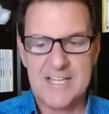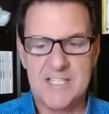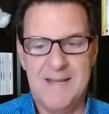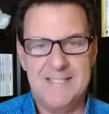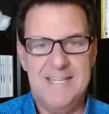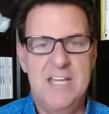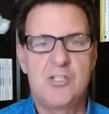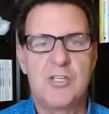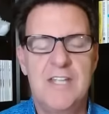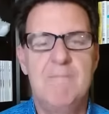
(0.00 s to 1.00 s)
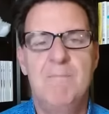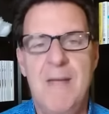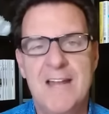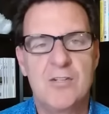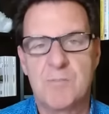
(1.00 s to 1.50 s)
expectation that
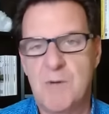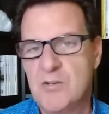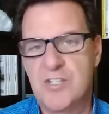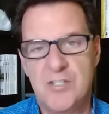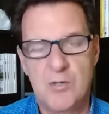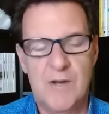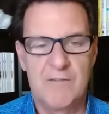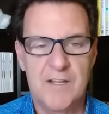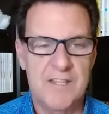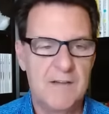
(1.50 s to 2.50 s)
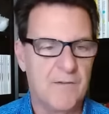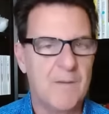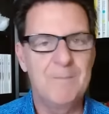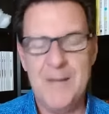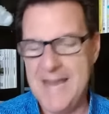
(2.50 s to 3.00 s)
men are supposed to do everything
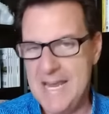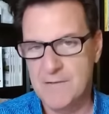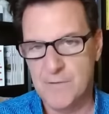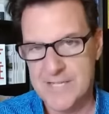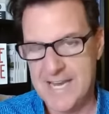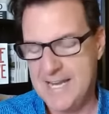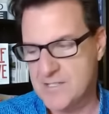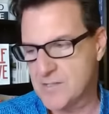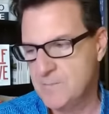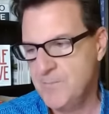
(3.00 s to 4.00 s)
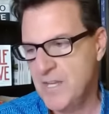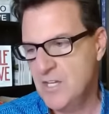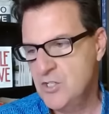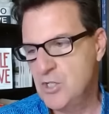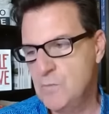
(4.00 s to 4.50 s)
from paying for dates
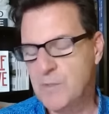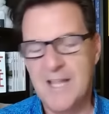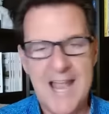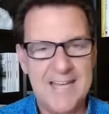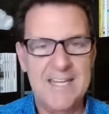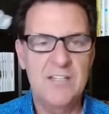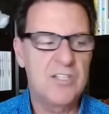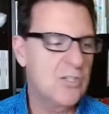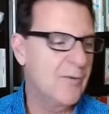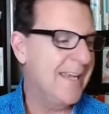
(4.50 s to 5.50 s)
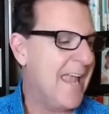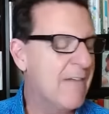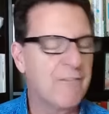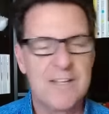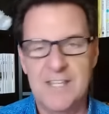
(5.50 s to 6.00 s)
to planning to doing
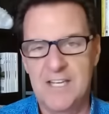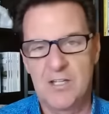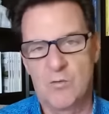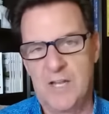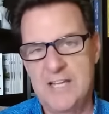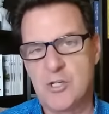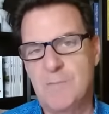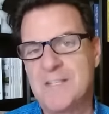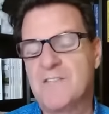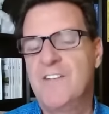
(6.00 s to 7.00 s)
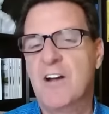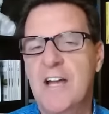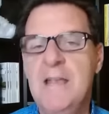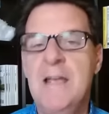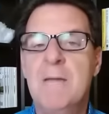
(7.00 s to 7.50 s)
everything in the relationship. It's
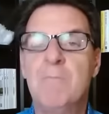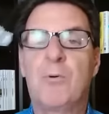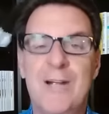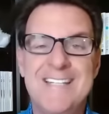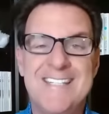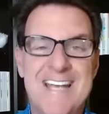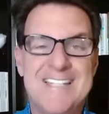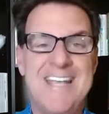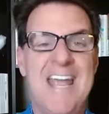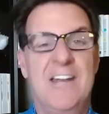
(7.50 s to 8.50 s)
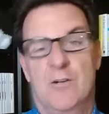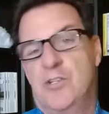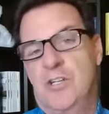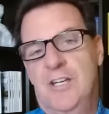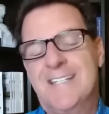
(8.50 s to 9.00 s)
very princess
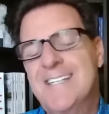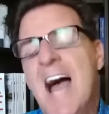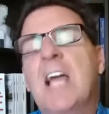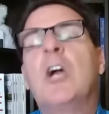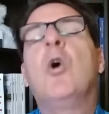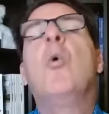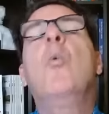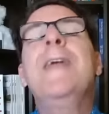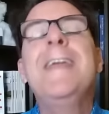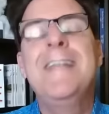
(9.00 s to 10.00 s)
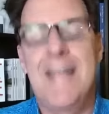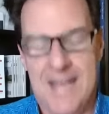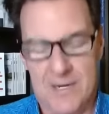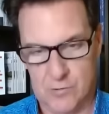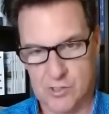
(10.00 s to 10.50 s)
energy. It's not queen
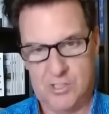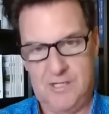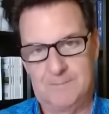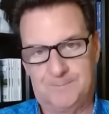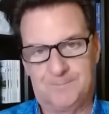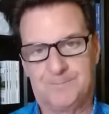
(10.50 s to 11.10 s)
energy.